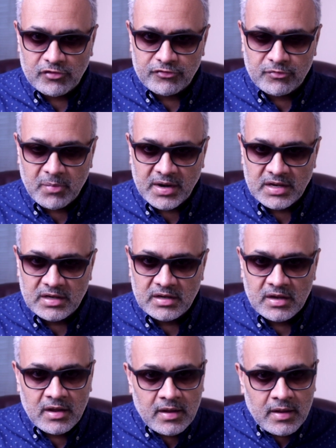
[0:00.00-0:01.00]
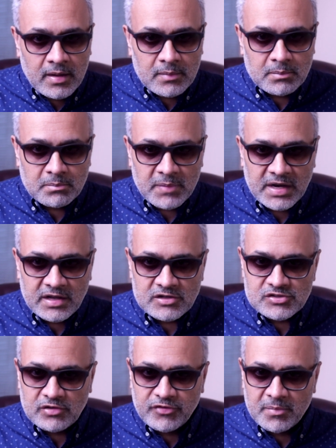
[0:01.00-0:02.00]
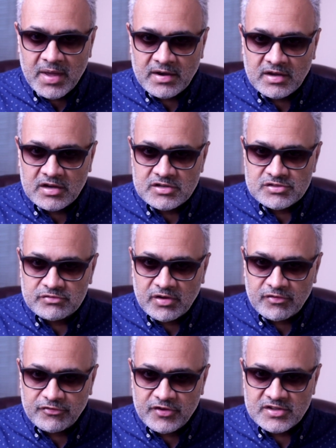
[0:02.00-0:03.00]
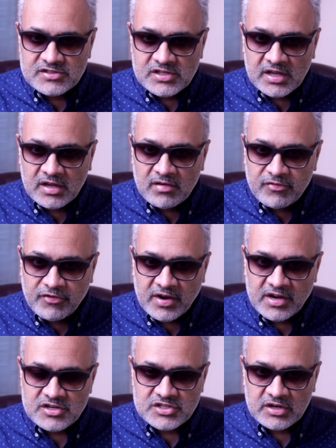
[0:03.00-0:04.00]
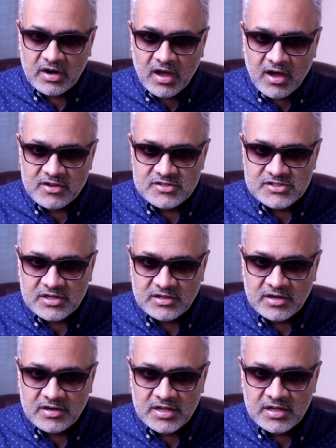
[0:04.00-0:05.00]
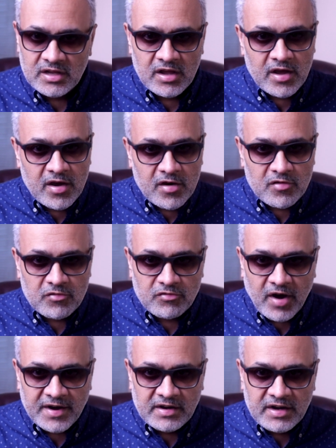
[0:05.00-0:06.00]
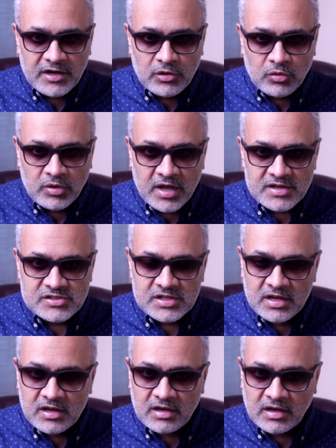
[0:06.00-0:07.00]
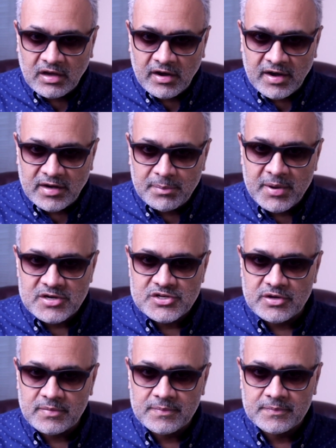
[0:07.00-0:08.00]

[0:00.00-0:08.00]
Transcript: of money, millions of Americans were facing financial uncertainty, widely known as Great Depression.